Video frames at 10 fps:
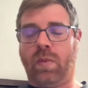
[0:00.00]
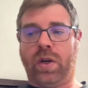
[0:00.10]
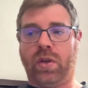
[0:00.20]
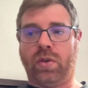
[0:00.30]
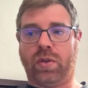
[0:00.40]

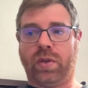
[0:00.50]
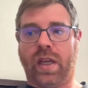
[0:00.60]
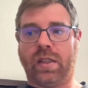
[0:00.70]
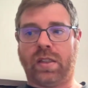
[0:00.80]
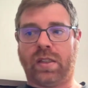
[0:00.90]
someone who
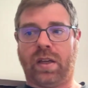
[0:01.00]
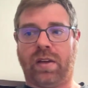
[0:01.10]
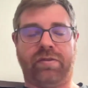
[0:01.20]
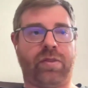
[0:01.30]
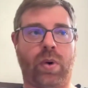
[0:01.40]
creates
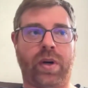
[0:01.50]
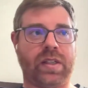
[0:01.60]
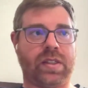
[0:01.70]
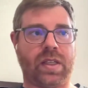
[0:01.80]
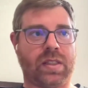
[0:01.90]
a
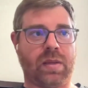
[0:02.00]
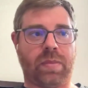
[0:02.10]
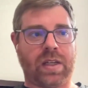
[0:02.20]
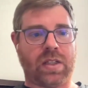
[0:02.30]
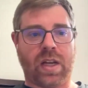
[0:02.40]
40 to
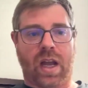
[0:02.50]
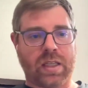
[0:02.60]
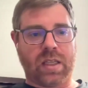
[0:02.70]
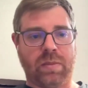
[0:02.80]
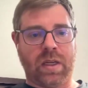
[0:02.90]
60 page
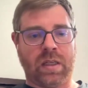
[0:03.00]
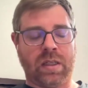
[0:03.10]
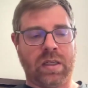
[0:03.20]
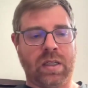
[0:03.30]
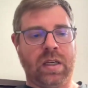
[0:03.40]

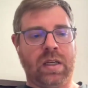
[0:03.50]
document